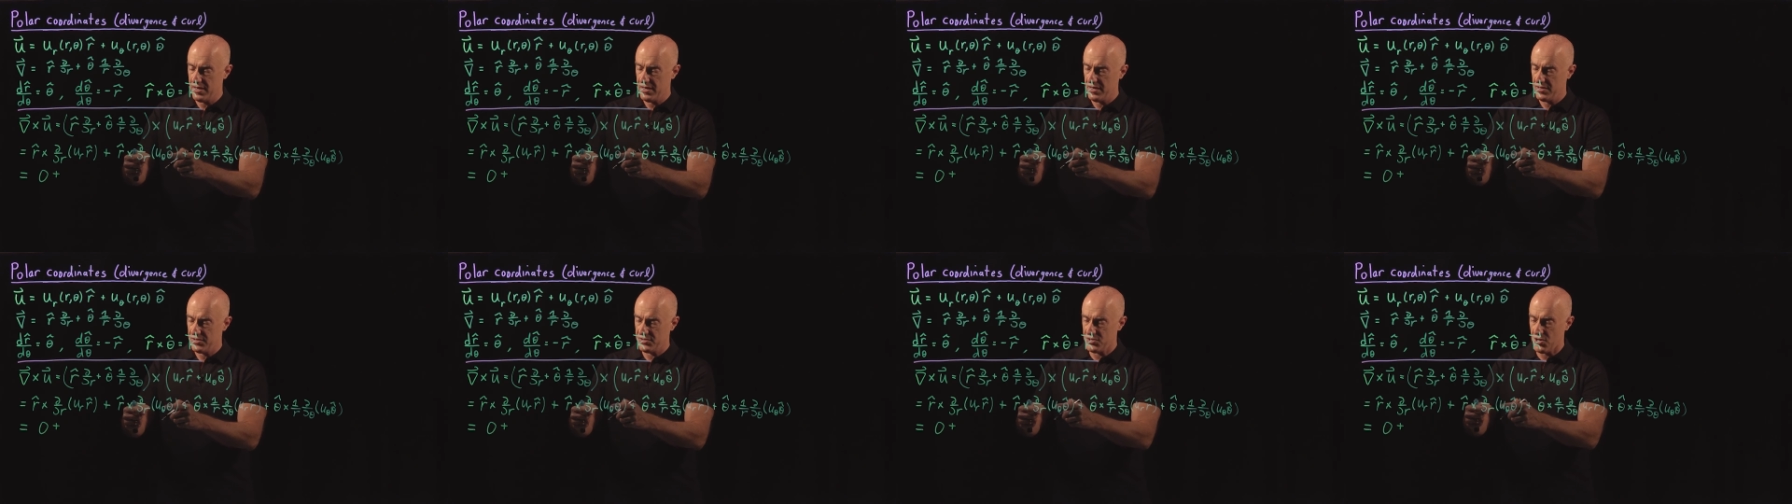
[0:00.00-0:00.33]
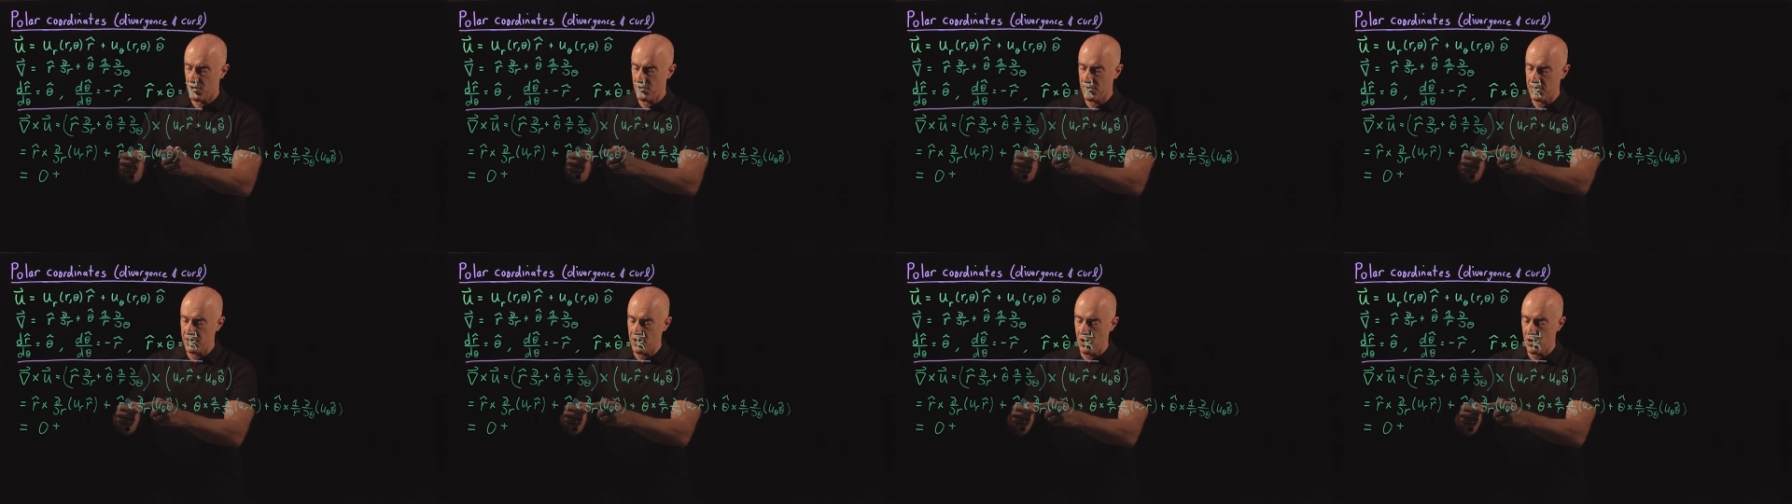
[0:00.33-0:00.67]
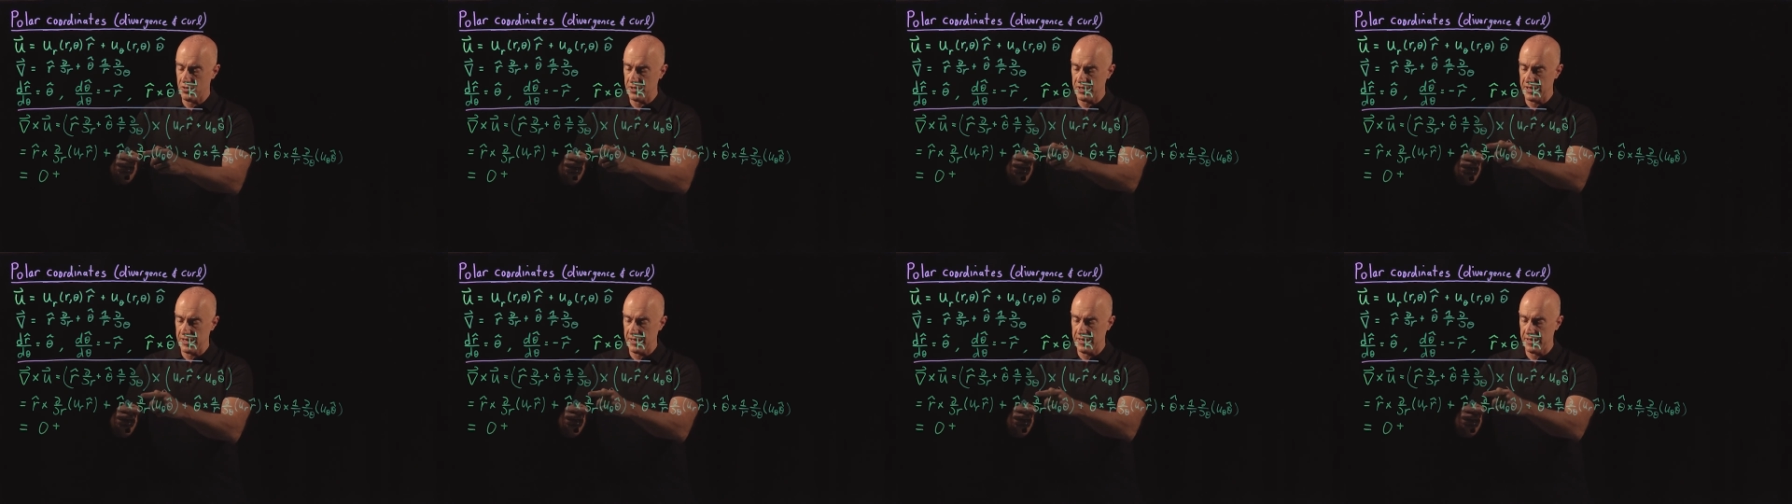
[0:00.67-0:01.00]
So
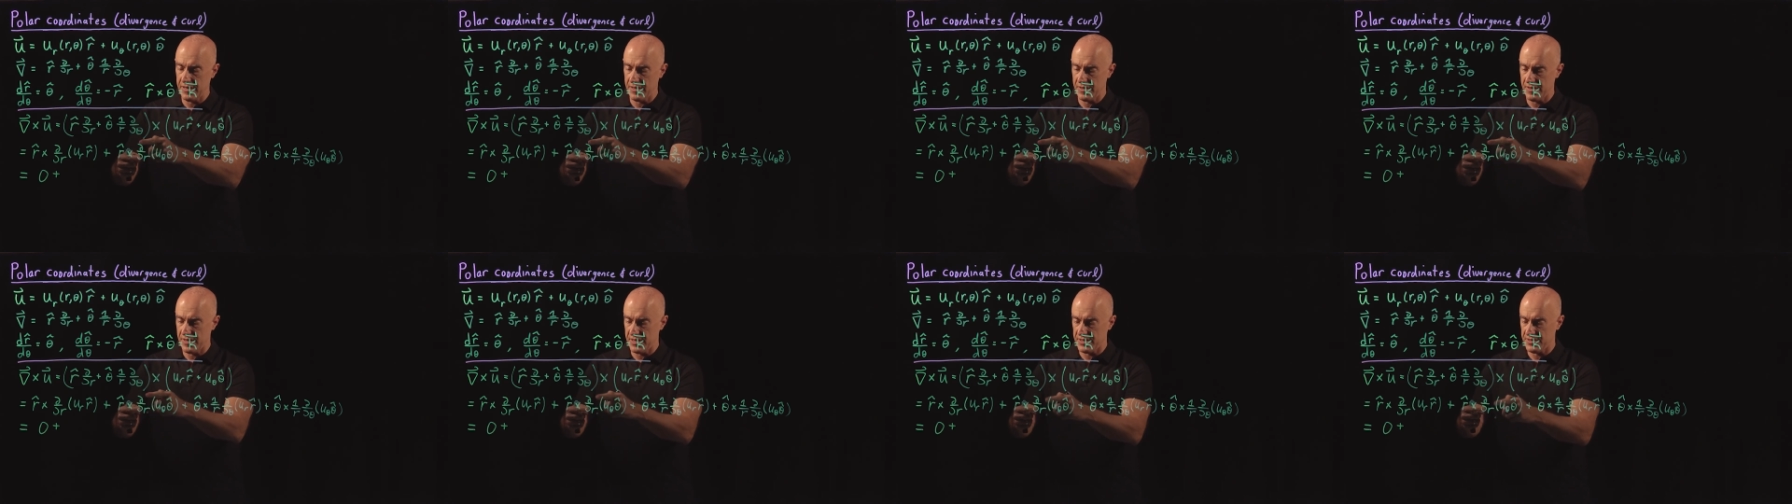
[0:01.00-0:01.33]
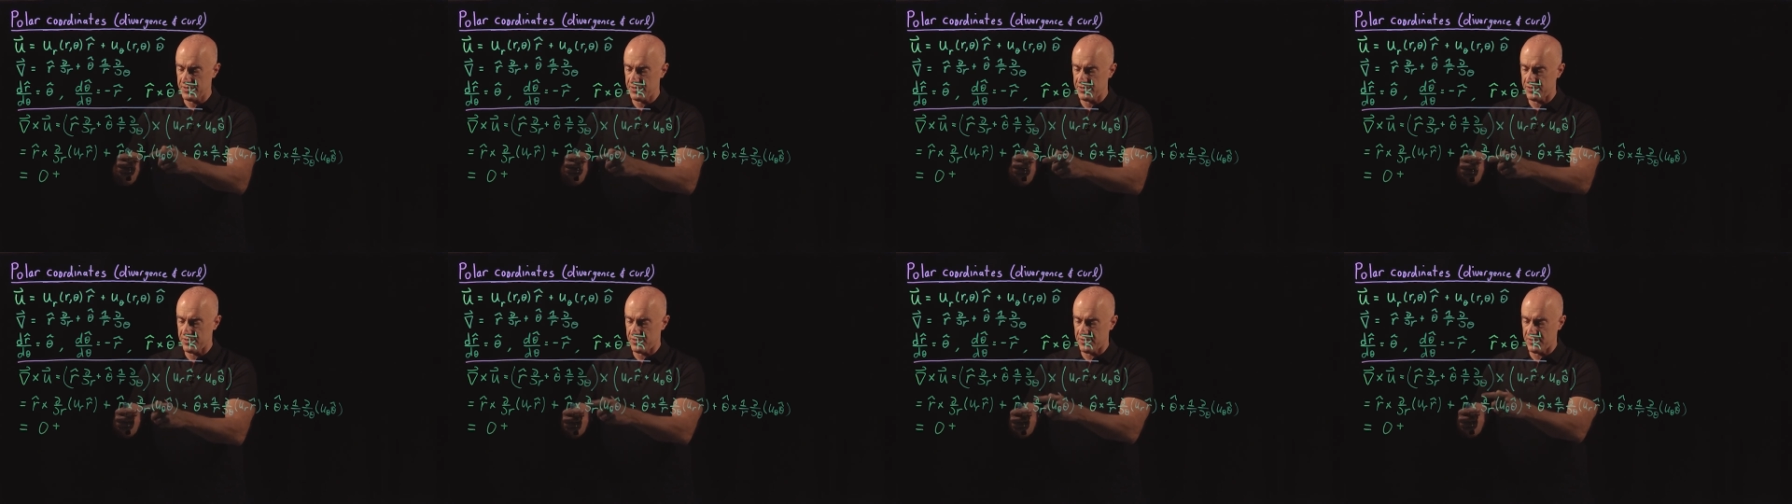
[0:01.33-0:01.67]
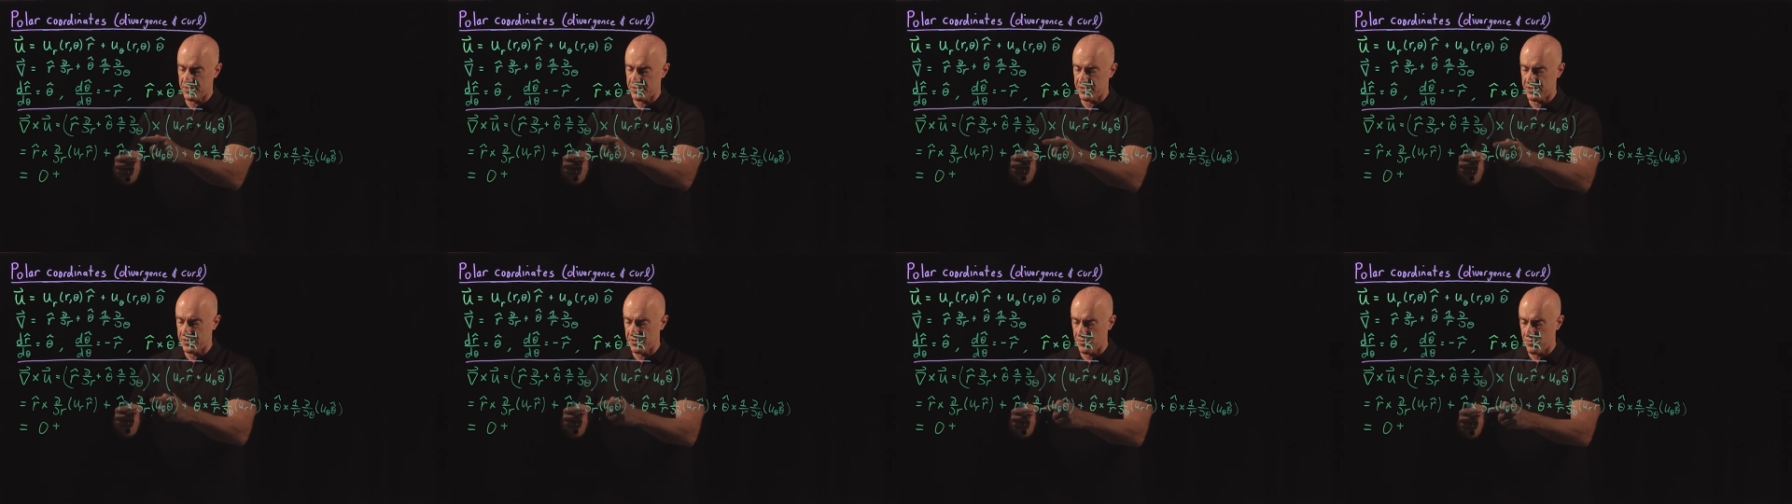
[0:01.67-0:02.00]
this
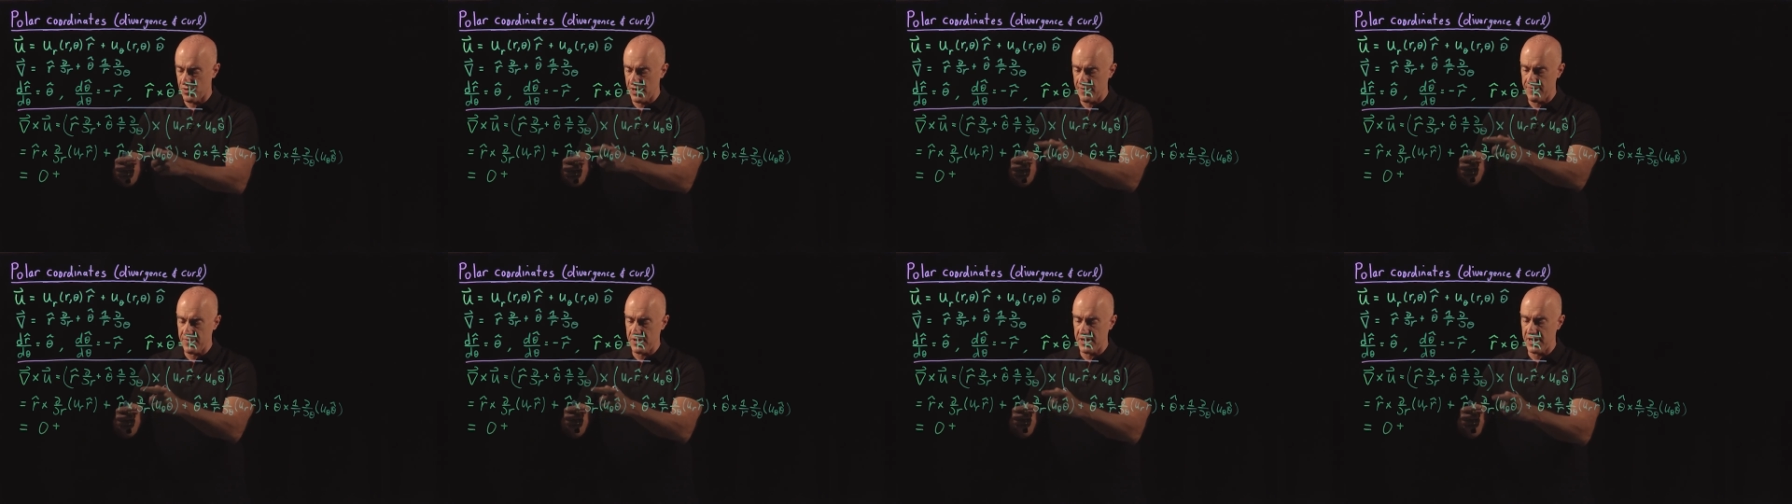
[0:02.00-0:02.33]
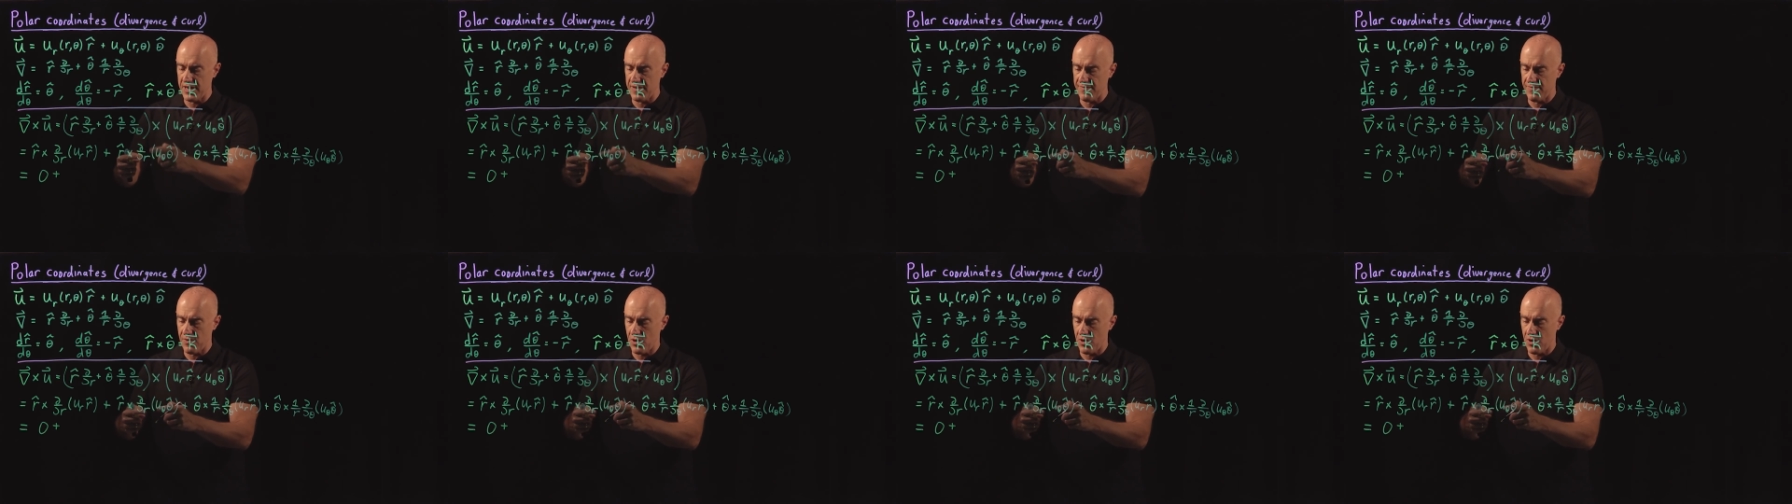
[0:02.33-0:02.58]
derivative